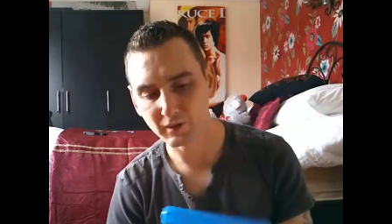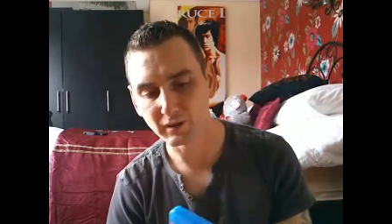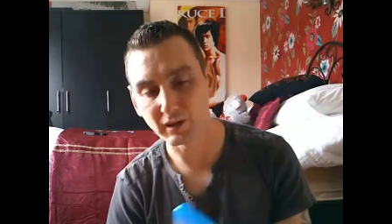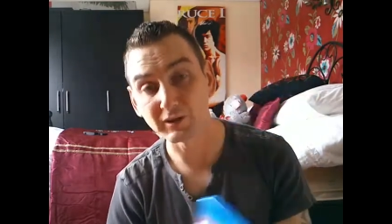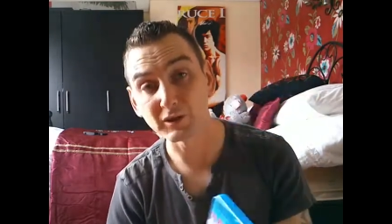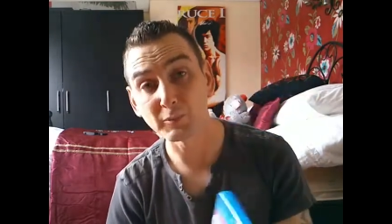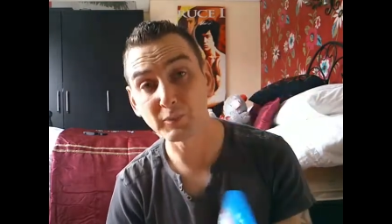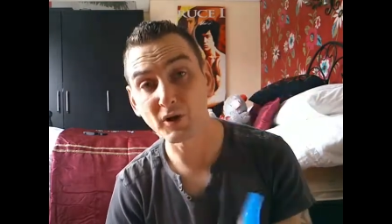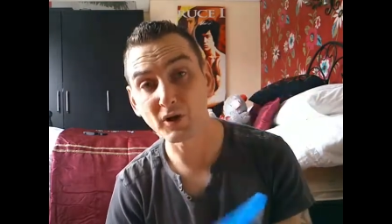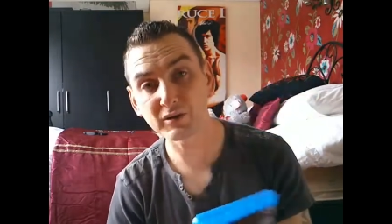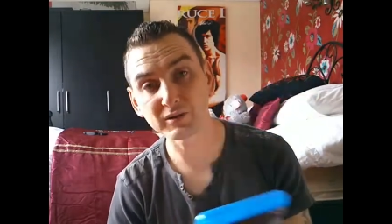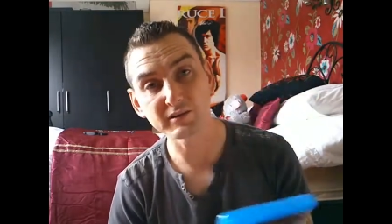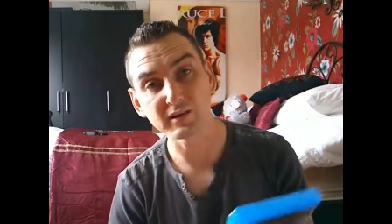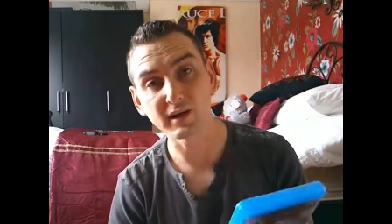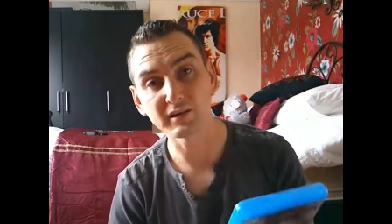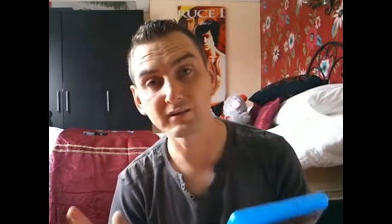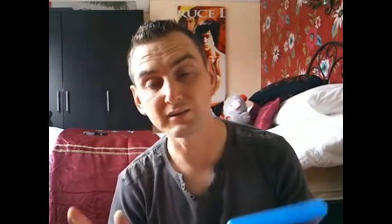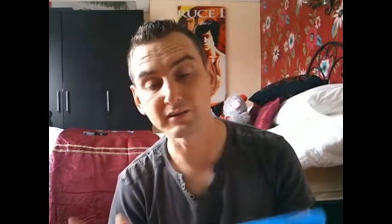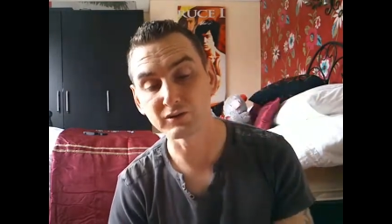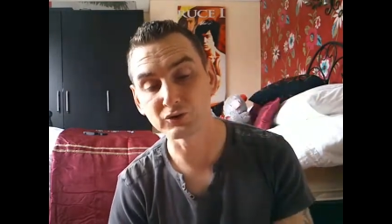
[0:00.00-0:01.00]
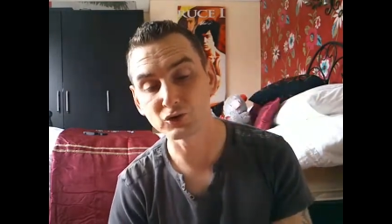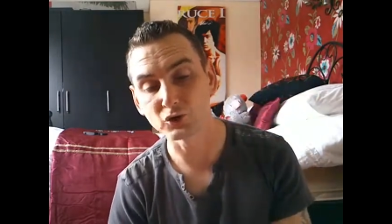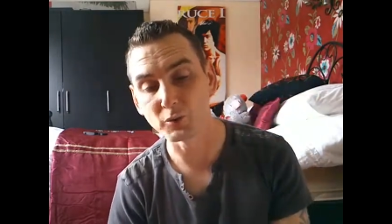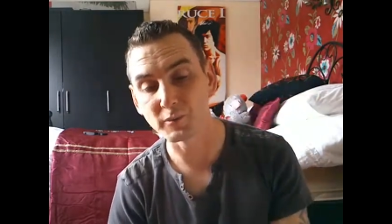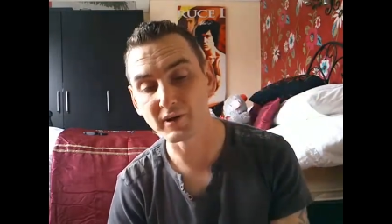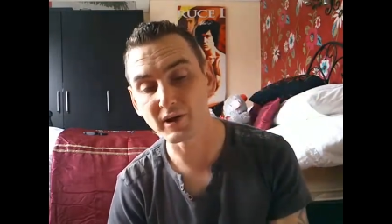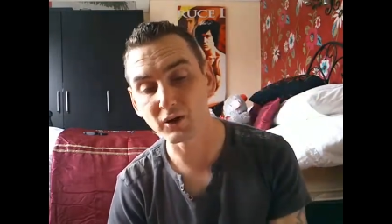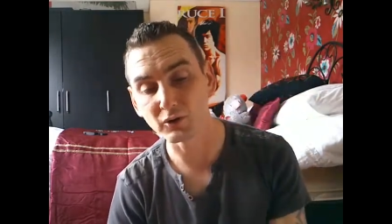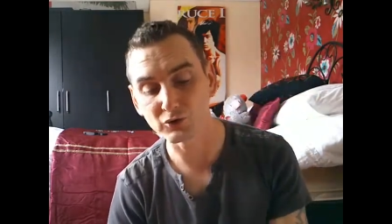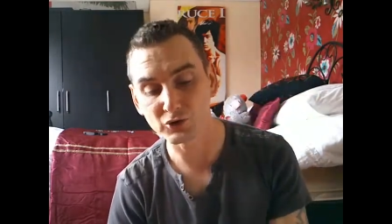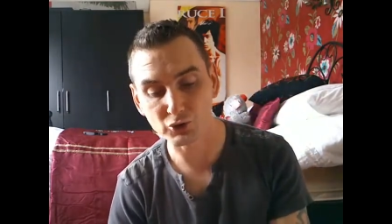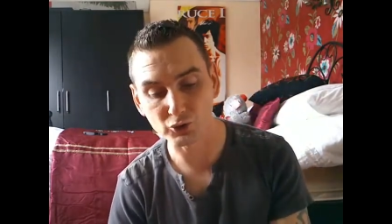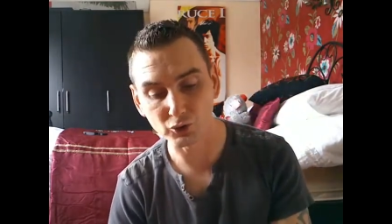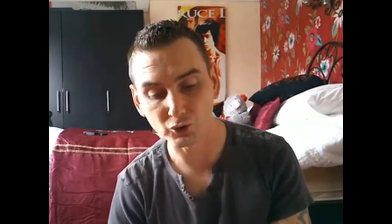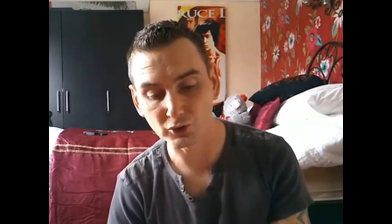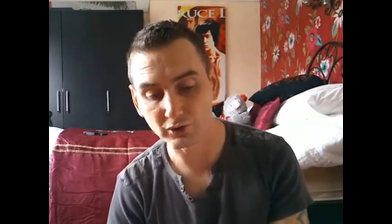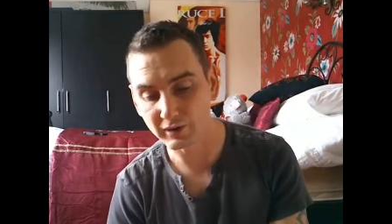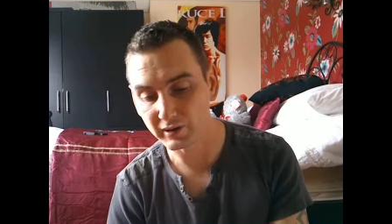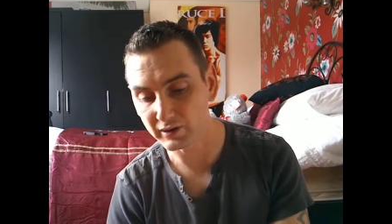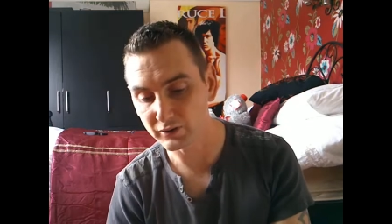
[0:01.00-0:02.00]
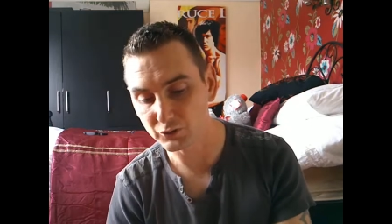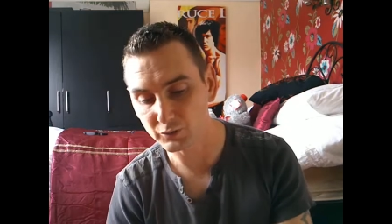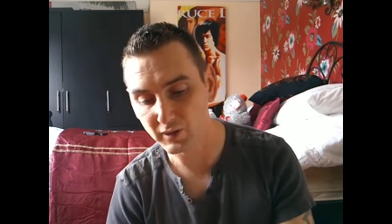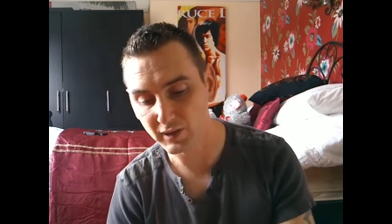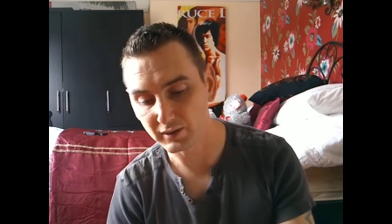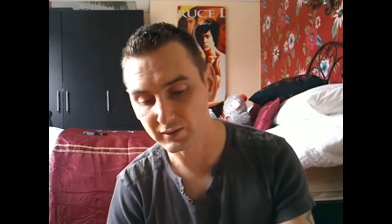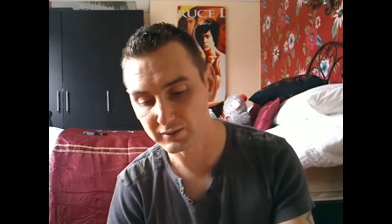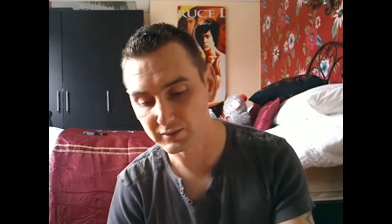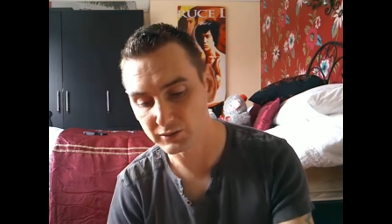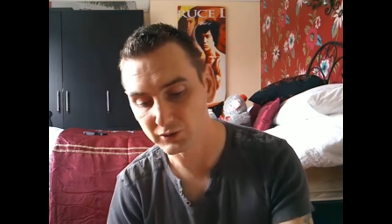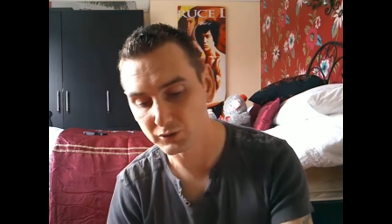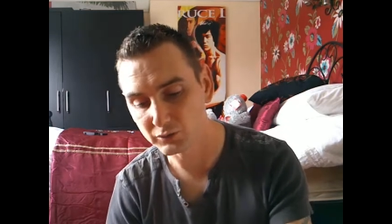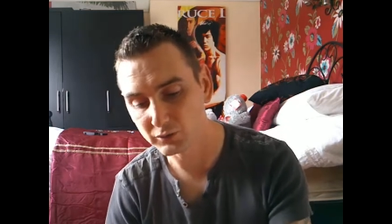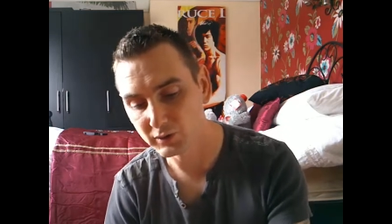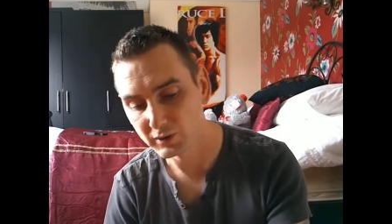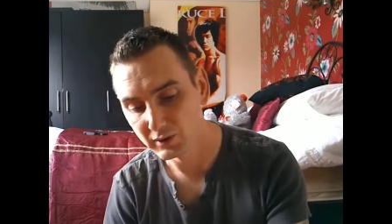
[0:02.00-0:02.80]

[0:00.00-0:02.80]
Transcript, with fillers: And the box set is coming out shortly as well, so